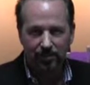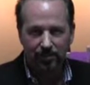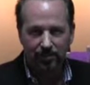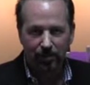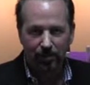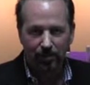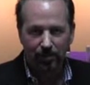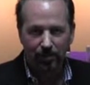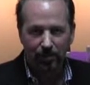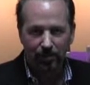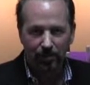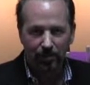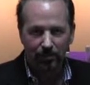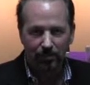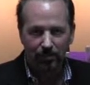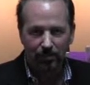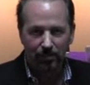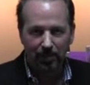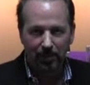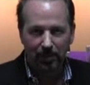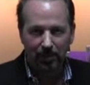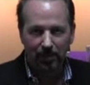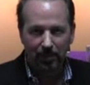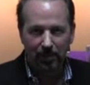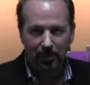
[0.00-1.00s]
drinking
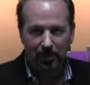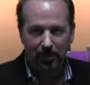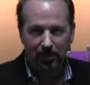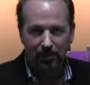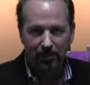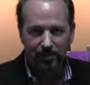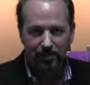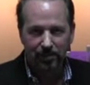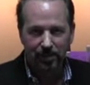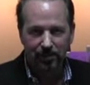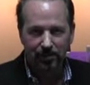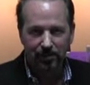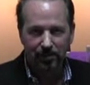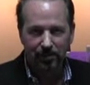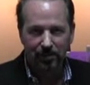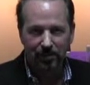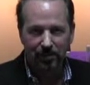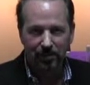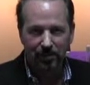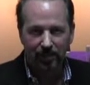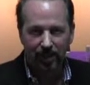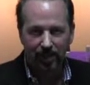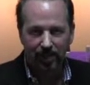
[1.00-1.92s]
milk, whether it's skim milk,